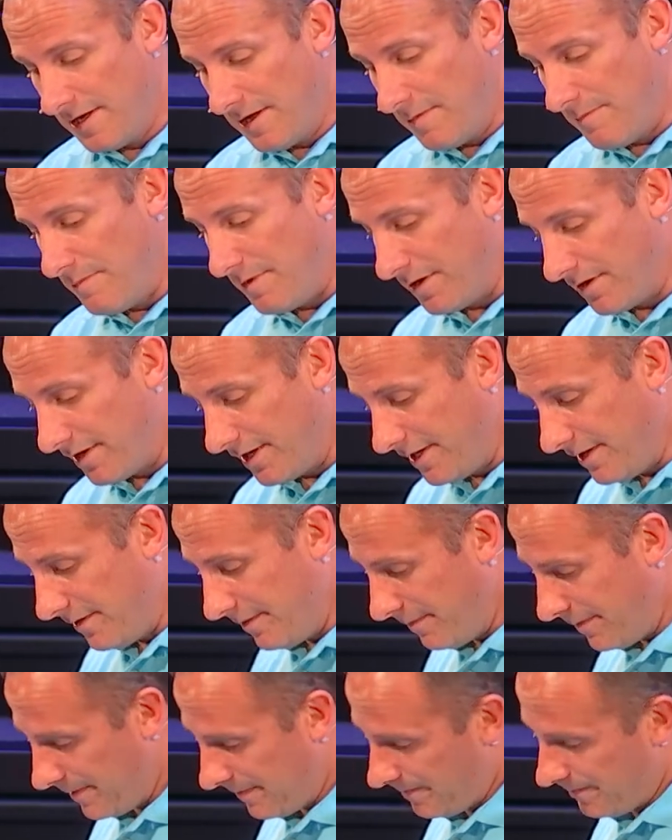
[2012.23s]

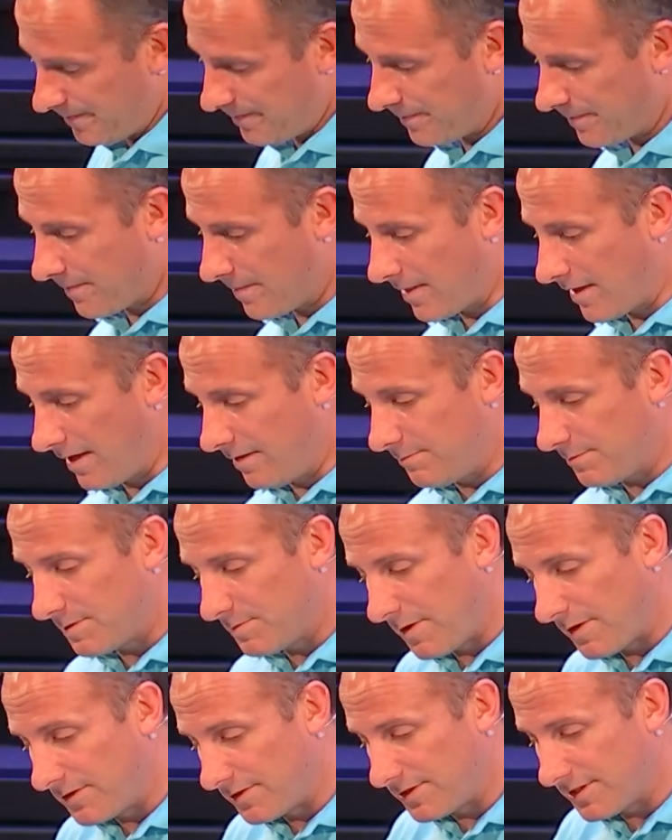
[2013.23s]
Miriam and
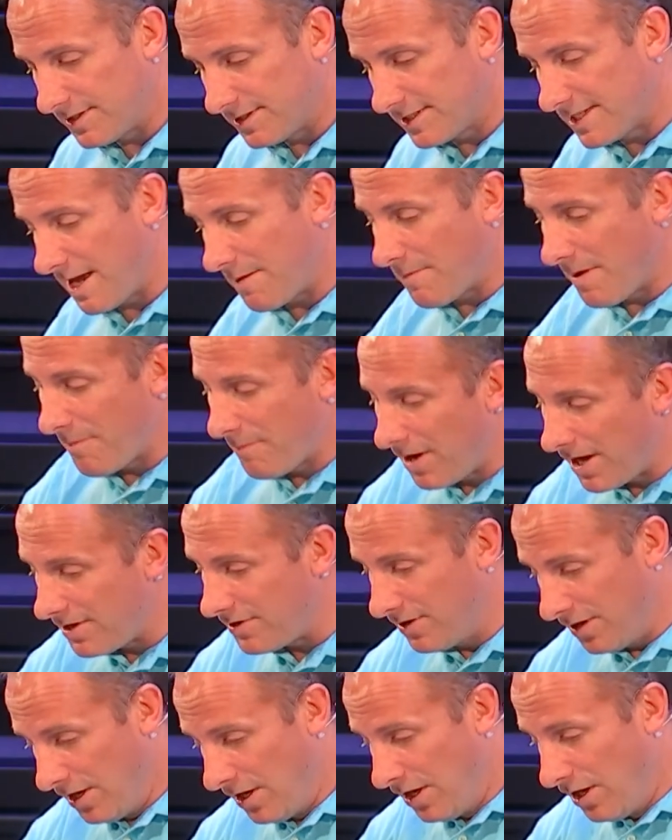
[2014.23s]
some others that escape my
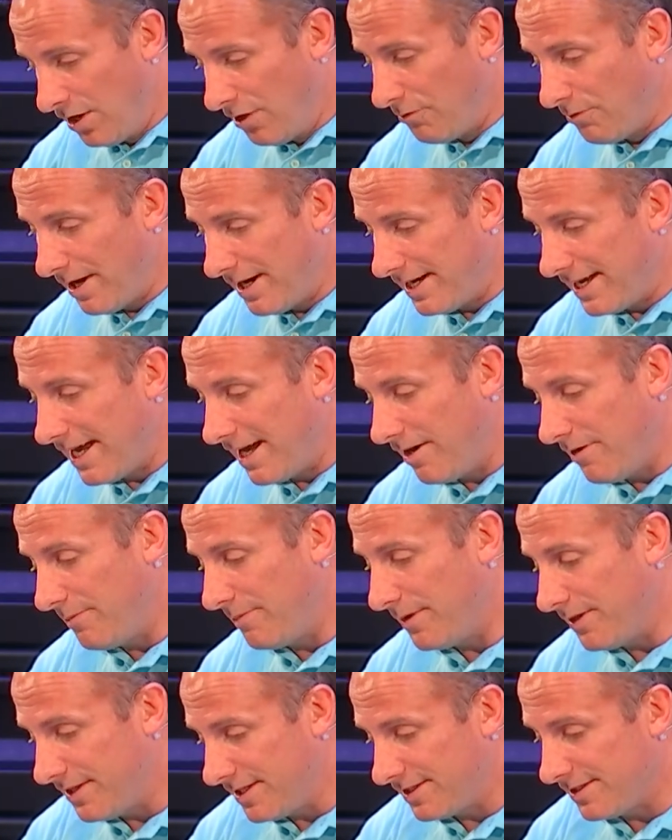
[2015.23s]
mind right now,
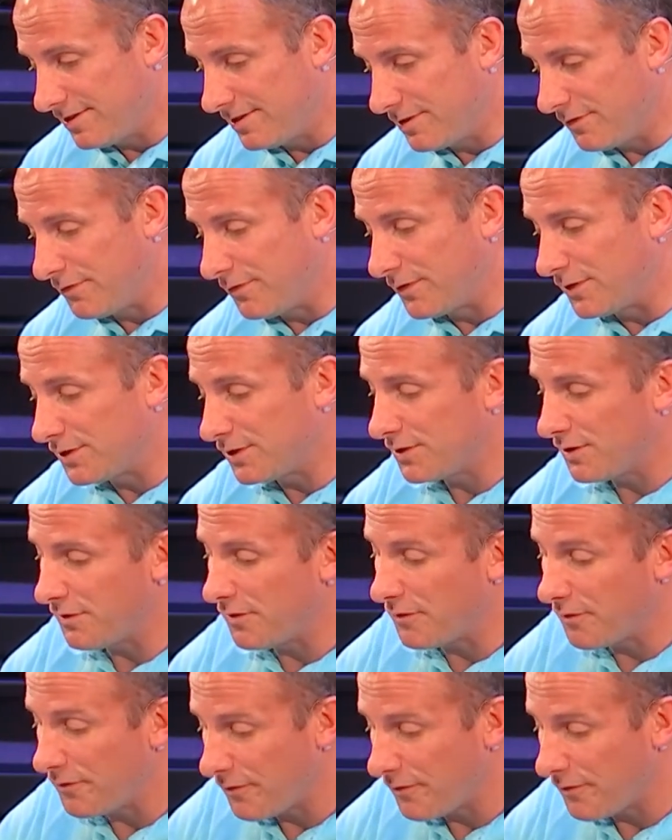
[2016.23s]
but this is the first